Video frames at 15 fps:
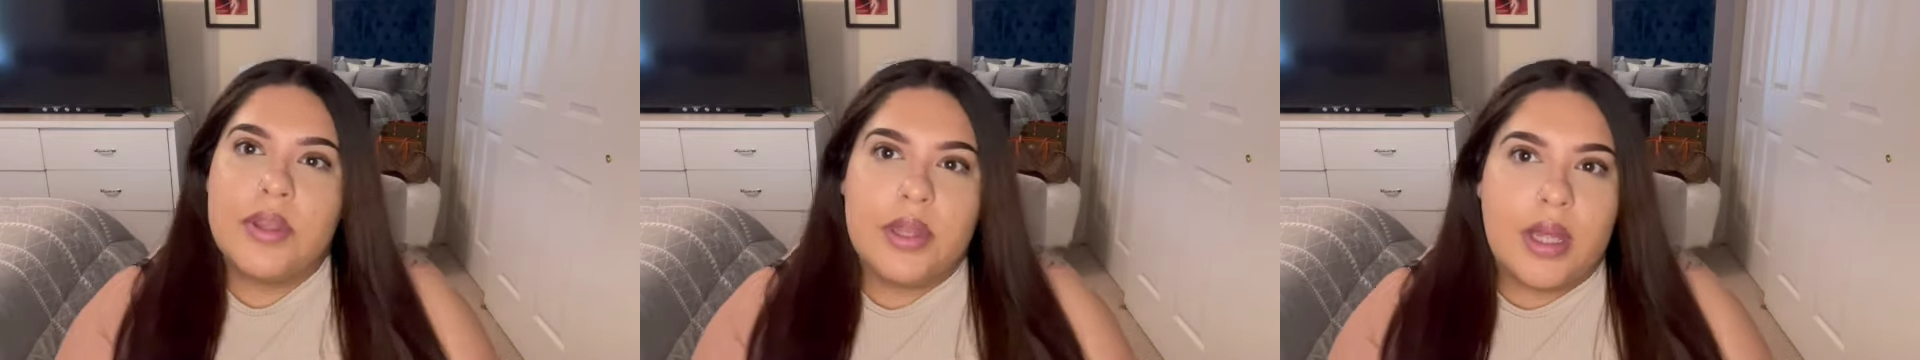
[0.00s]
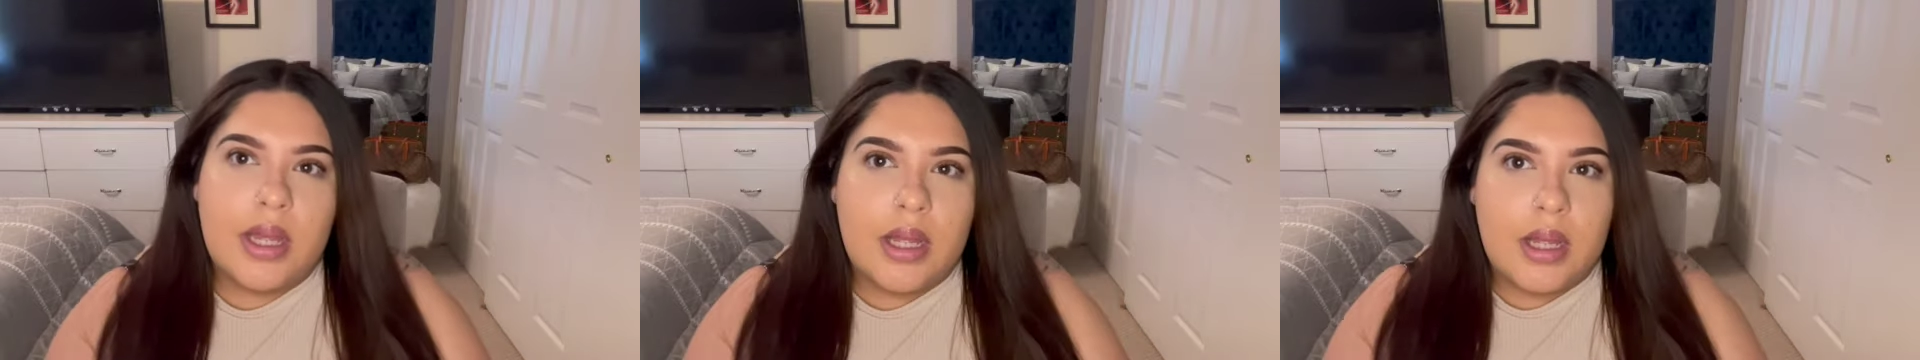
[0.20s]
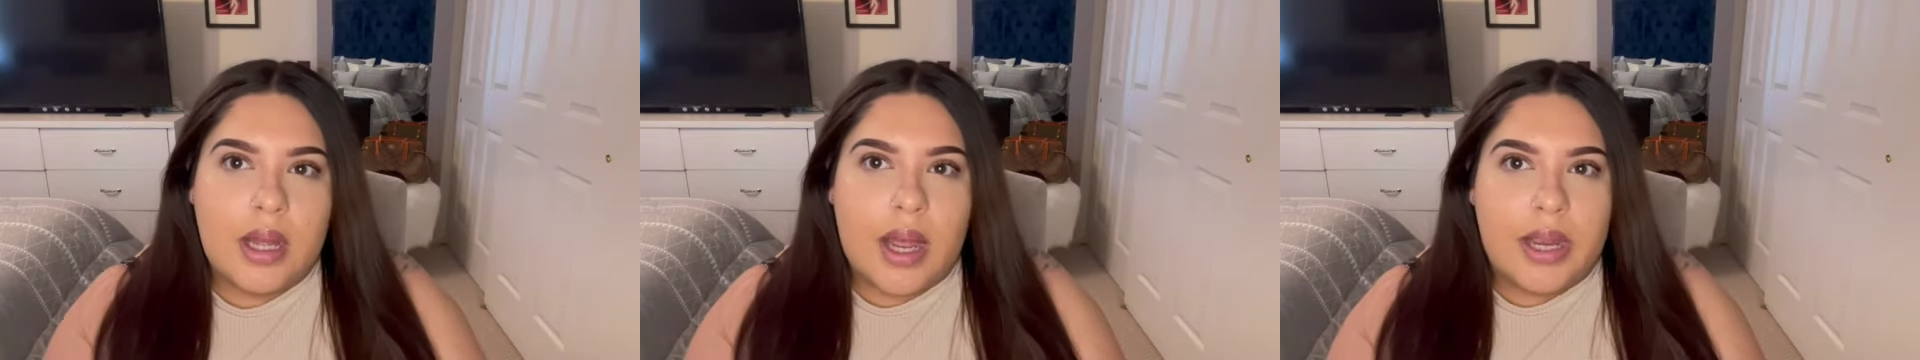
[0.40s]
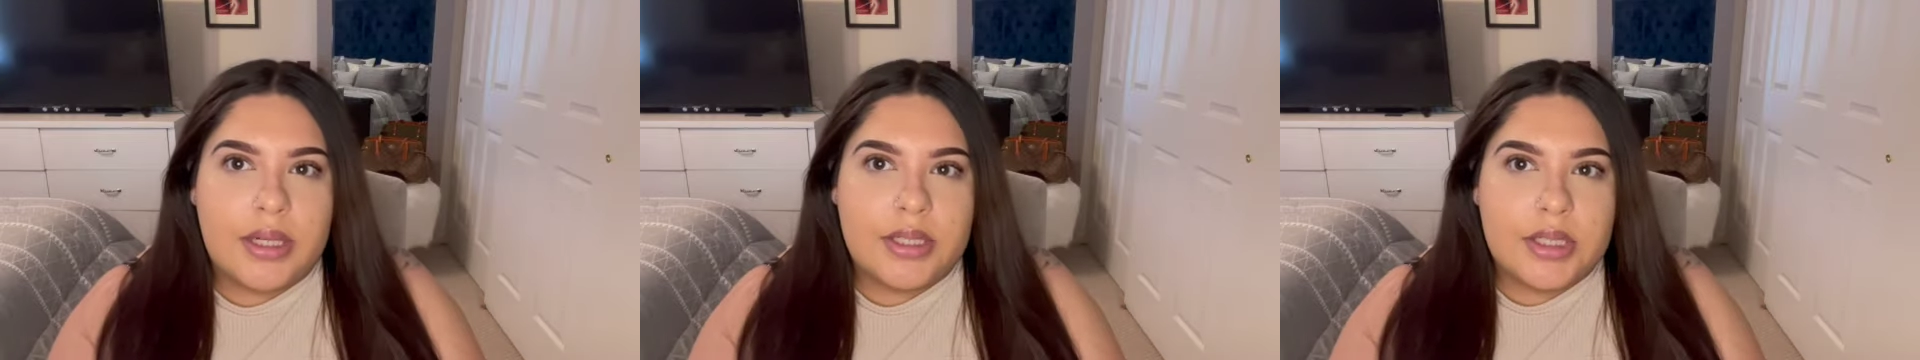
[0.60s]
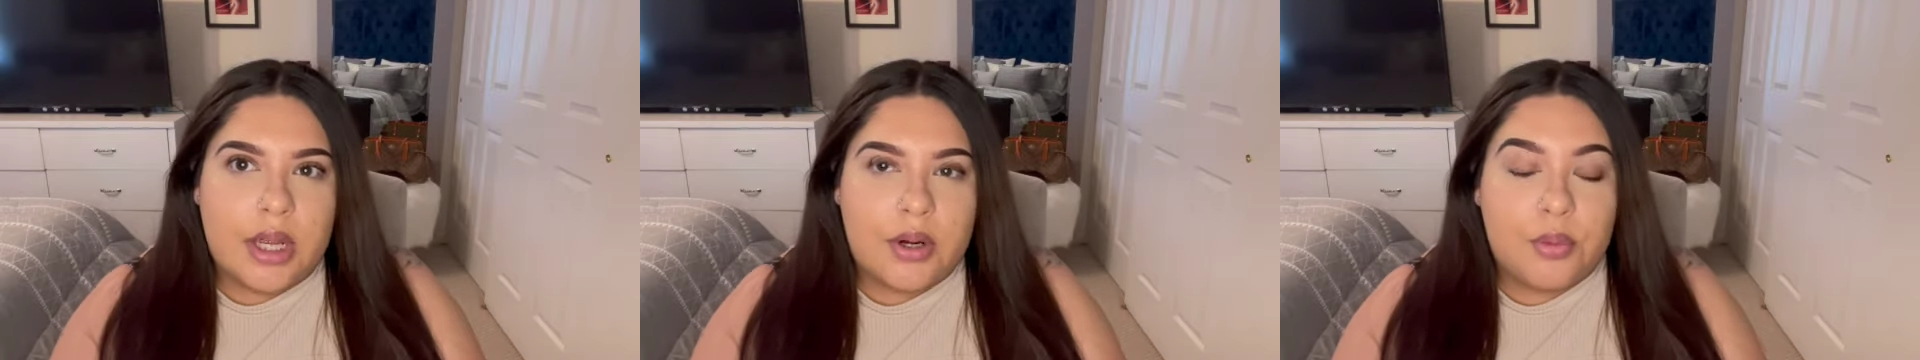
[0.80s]
a
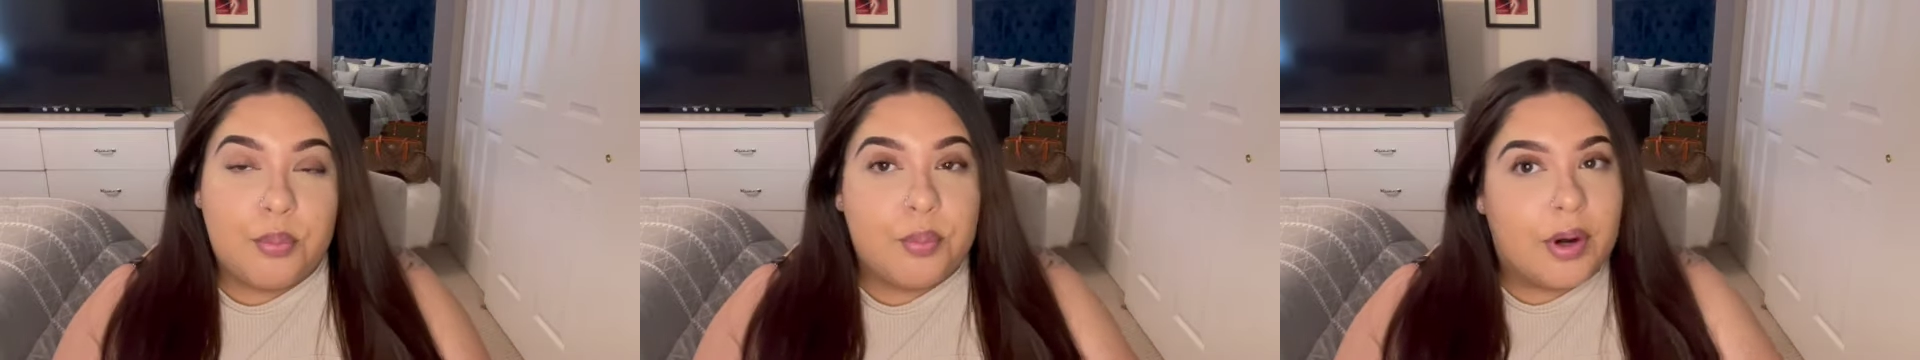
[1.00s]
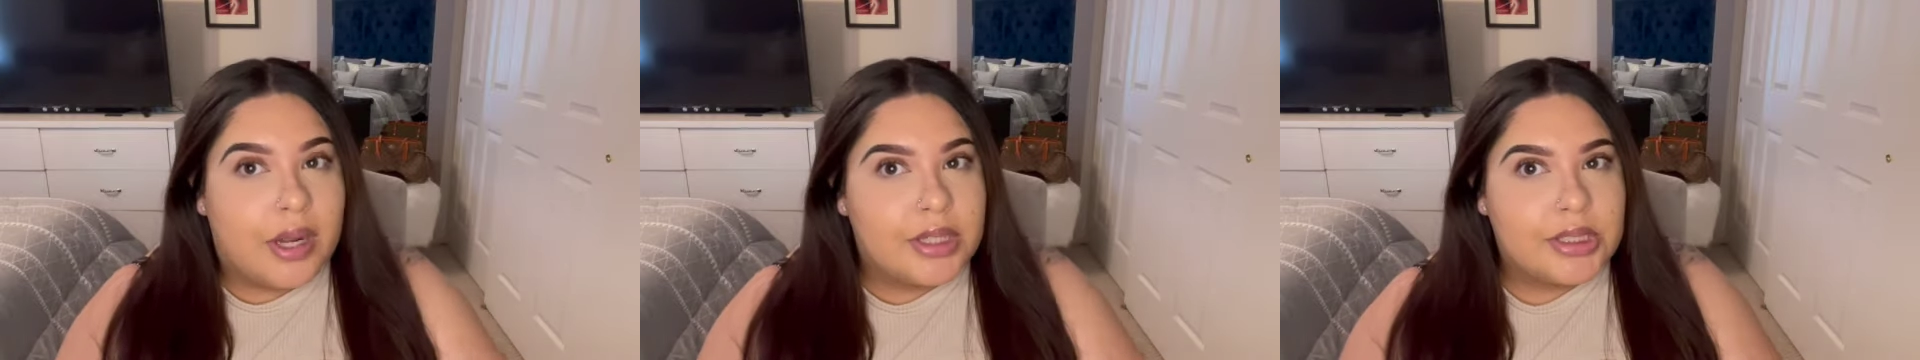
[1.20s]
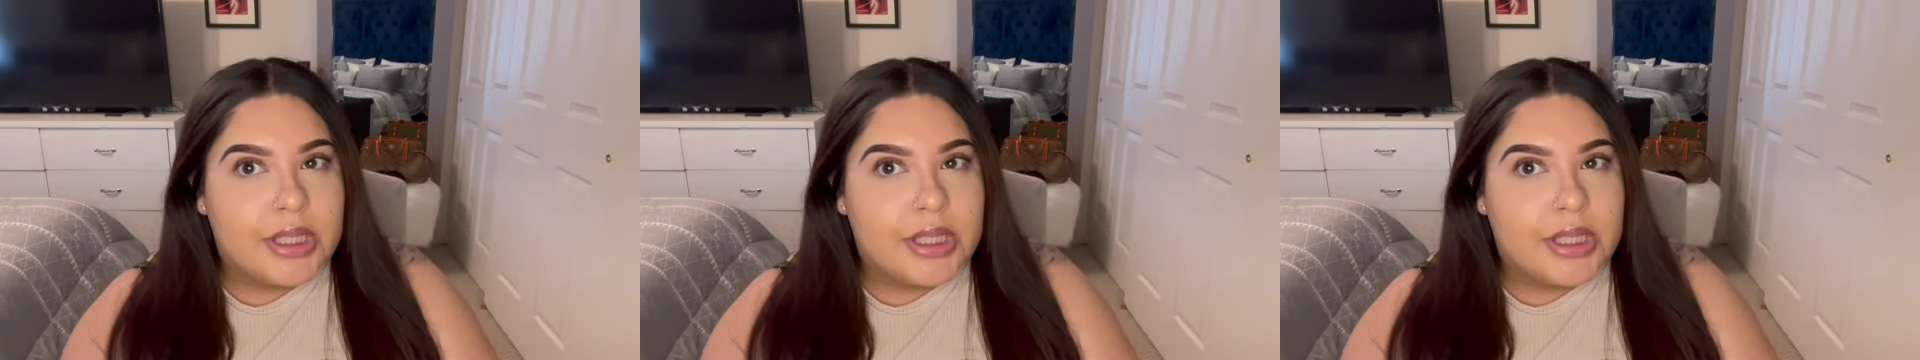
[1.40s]
eyeshadow brush.